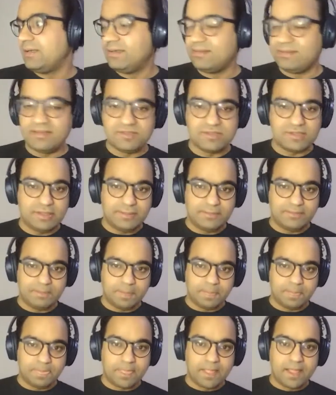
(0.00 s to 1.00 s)
essentially.
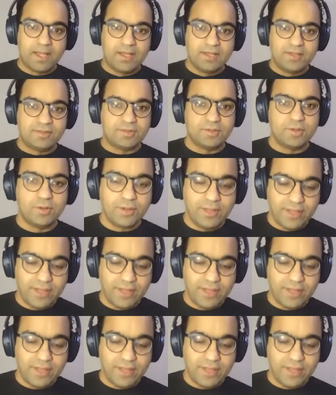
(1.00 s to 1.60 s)
So